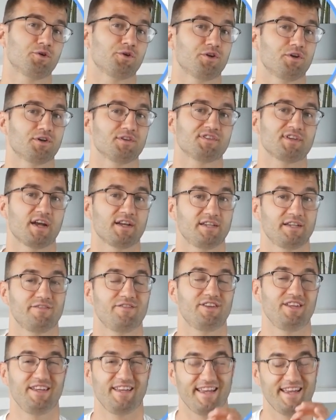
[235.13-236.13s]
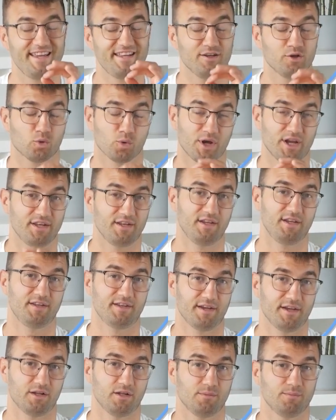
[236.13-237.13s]
your year's activity in great
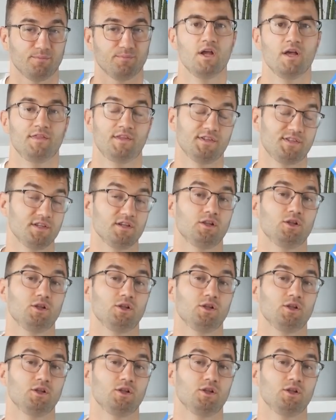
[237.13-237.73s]
detail. This